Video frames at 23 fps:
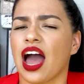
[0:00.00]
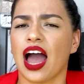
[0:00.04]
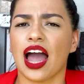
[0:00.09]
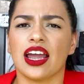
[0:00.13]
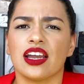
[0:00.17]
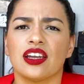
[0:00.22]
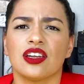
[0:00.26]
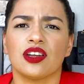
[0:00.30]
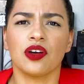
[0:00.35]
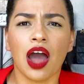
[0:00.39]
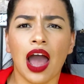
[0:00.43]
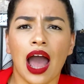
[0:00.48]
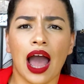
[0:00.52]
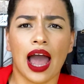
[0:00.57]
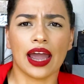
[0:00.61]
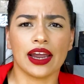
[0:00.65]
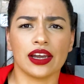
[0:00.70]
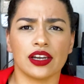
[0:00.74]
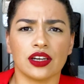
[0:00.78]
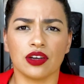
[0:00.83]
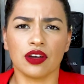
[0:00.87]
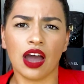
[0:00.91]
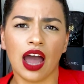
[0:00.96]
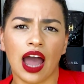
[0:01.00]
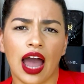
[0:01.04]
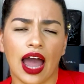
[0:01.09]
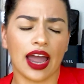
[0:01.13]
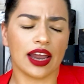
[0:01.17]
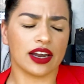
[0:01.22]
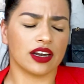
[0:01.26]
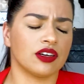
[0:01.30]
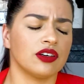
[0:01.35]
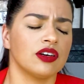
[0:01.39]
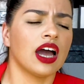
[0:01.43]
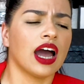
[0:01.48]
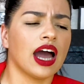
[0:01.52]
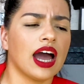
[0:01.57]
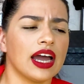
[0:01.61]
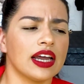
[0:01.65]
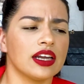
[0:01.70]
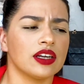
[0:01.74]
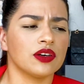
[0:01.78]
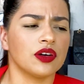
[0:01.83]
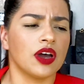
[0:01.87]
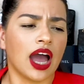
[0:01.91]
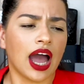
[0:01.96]
know, I
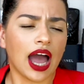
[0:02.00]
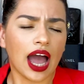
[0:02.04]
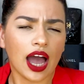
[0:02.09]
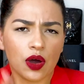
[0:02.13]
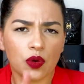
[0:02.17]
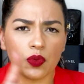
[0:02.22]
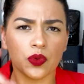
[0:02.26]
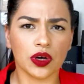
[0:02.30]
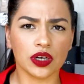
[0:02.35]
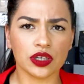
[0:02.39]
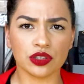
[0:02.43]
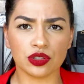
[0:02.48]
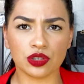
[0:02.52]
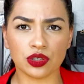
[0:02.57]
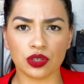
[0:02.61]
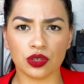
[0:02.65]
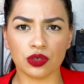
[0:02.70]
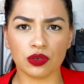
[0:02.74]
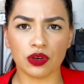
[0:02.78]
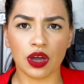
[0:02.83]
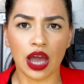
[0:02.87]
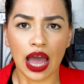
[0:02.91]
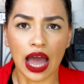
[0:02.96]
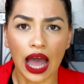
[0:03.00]
want you.